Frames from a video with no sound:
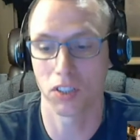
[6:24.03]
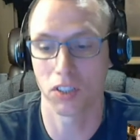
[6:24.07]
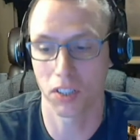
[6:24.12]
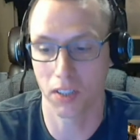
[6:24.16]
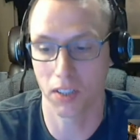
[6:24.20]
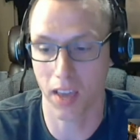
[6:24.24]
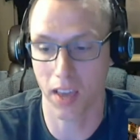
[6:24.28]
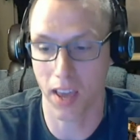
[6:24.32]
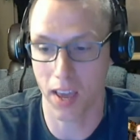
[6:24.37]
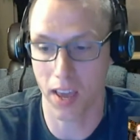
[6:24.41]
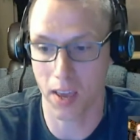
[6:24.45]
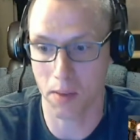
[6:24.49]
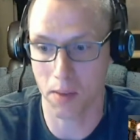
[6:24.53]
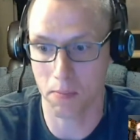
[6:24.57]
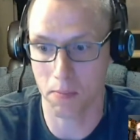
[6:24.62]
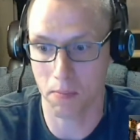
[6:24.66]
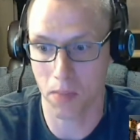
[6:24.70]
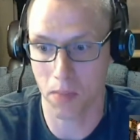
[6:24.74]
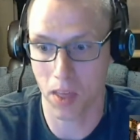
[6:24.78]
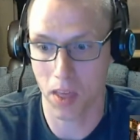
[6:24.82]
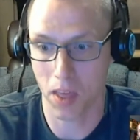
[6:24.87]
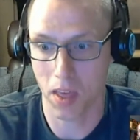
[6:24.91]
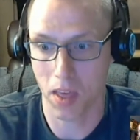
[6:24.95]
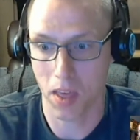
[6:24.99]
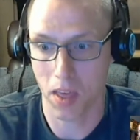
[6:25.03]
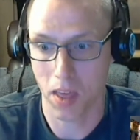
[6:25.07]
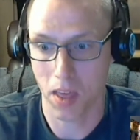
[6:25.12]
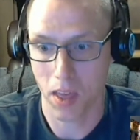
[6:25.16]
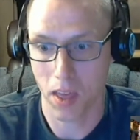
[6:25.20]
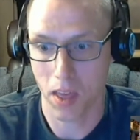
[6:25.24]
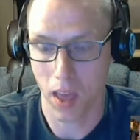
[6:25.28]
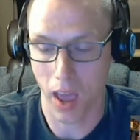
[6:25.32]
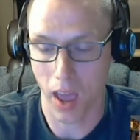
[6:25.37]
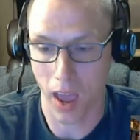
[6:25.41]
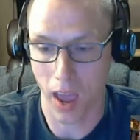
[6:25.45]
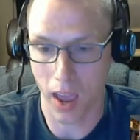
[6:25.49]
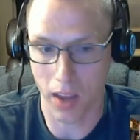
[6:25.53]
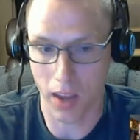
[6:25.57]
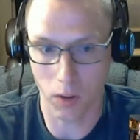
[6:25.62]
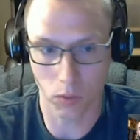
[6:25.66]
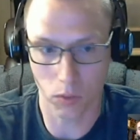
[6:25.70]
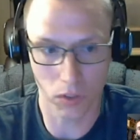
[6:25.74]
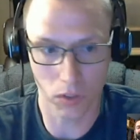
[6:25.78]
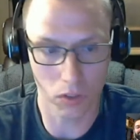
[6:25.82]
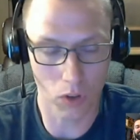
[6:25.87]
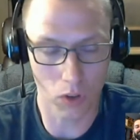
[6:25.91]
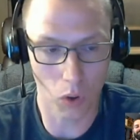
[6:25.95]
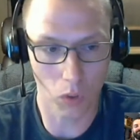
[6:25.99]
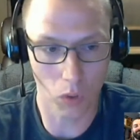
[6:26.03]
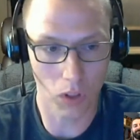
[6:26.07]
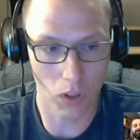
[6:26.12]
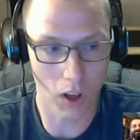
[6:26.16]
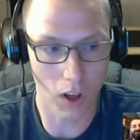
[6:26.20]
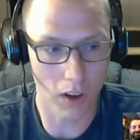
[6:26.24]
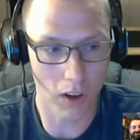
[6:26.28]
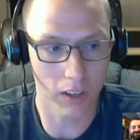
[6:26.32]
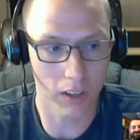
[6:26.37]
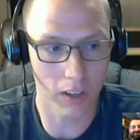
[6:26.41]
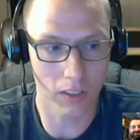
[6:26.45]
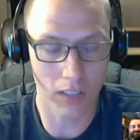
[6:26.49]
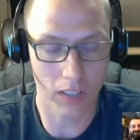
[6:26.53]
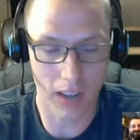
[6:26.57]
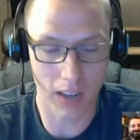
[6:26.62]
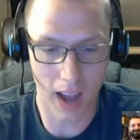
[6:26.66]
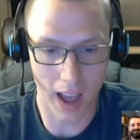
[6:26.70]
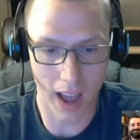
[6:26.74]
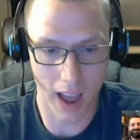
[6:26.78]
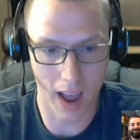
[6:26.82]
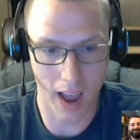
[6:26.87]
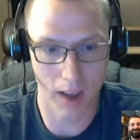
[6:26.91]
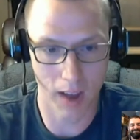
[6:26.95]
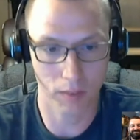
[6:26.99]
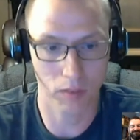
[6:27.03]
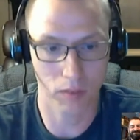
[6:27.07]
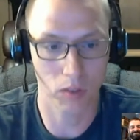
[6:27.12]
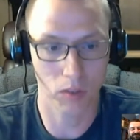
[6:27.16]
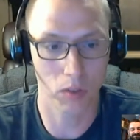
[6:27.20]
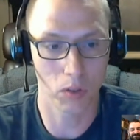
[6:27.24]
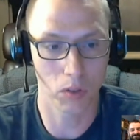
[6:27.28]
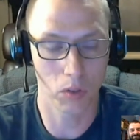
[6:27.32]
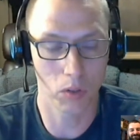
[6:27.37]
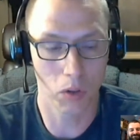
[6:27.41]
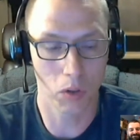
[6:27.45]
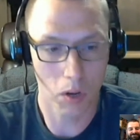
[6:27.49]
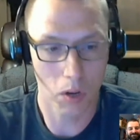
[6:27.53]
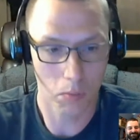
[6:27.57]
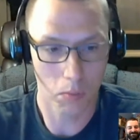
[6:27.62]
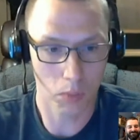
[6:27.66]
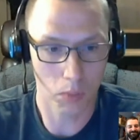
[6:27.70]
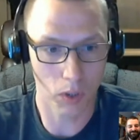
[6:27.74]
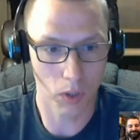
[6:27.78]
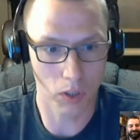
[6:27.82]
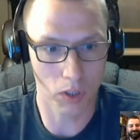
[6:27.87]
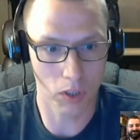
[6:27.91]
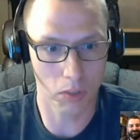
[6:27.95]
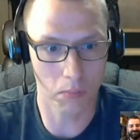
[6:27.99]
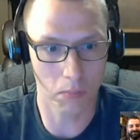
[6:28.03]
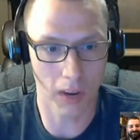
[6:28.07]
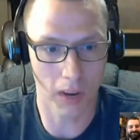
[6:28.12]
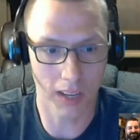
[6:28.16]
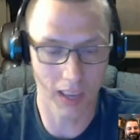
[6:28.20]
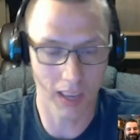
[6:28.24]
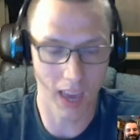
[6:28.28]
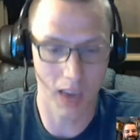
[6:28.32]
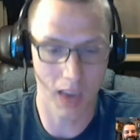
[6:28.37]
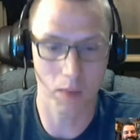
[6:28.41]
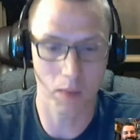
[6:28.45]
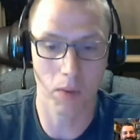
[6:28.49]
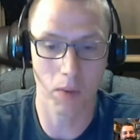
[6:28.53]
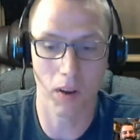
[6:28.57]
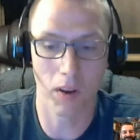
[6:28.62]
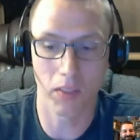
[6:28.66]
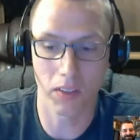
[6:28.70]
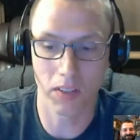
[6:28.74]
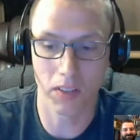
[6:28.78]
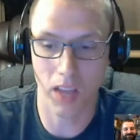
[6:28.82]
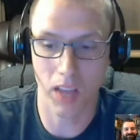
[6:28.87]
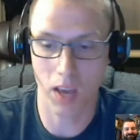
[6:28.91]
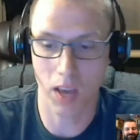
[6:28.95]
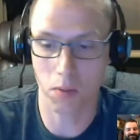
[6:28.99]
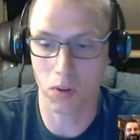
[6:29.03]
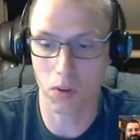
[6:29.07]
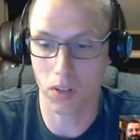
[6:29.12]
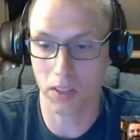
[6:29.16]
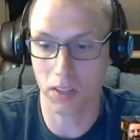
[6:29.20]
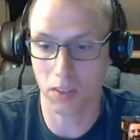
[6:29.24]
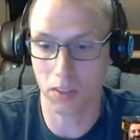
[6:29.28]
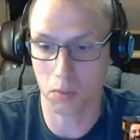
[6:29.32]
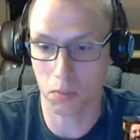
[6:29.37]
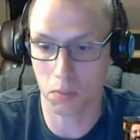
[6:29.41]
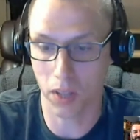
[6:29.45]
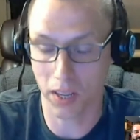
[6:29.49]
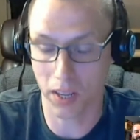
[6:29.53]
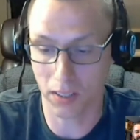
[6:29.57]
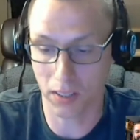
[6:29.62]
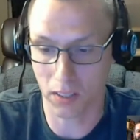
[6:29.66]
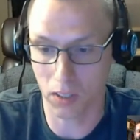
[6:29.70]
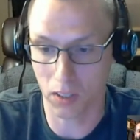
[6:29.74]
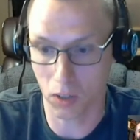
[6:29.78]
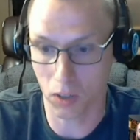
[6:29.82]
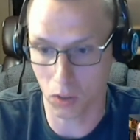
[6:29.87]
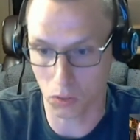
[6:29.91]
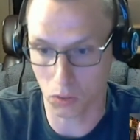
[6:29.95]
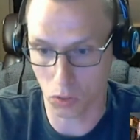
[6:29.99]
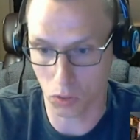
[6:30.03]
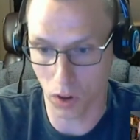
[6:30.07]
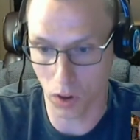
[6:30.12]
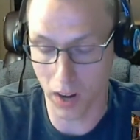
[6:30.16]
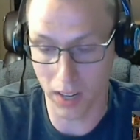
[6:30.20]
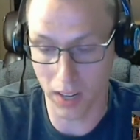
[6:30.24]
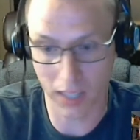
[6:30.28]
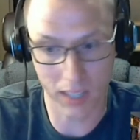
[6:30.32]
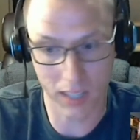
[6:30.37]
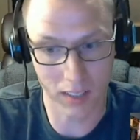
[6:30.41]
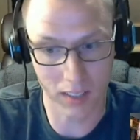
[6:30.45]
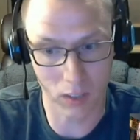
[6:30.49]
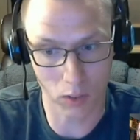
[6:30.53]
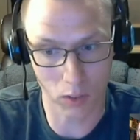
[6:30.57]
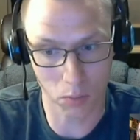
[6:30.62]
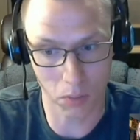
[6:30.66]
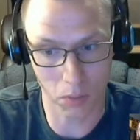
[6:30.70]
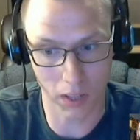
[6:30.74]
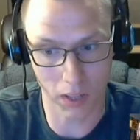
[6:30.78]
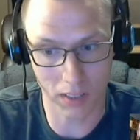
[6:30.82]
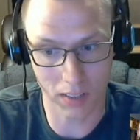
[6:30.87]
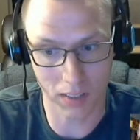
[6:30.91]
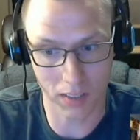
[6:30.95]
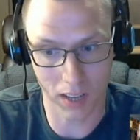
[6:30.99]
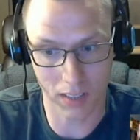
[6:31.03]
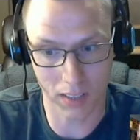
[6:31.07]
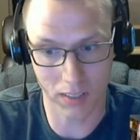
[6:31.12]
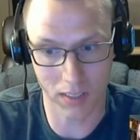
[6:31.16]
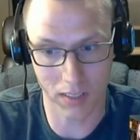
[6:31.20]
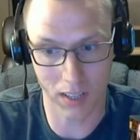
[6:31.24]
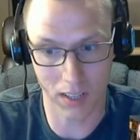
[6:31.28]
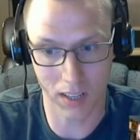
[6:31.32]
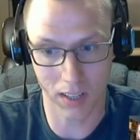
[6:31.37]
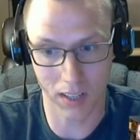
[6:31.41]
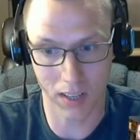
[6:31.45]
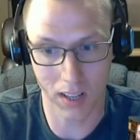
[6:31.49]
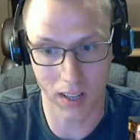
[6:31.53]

game? And it was no longer did I have to push my game on the table as a play, trying to get those play tests in.